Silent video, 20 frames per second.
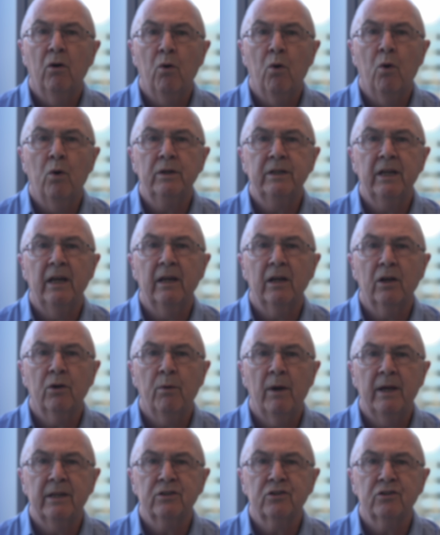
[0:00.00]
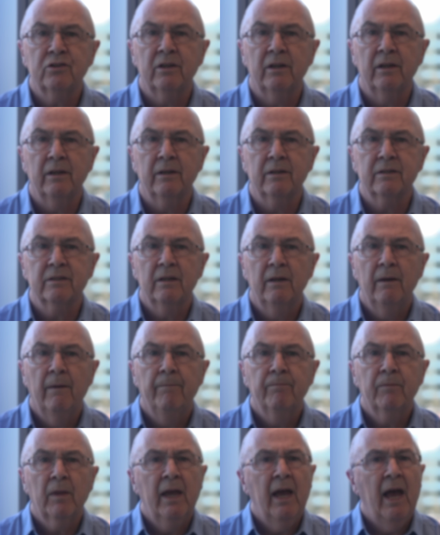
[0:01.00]
audit questions
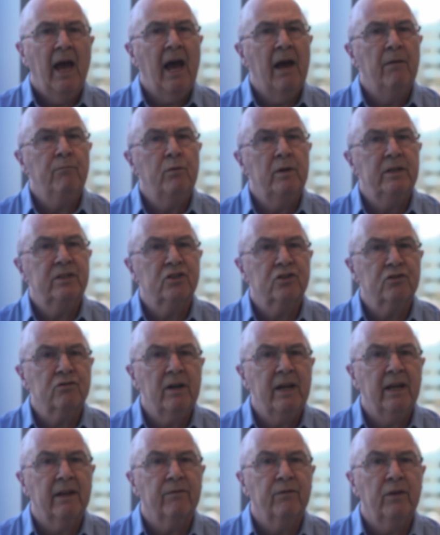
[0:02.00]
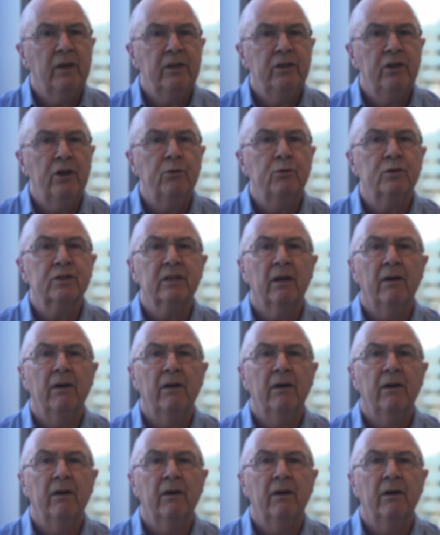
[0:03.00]
and restrict the use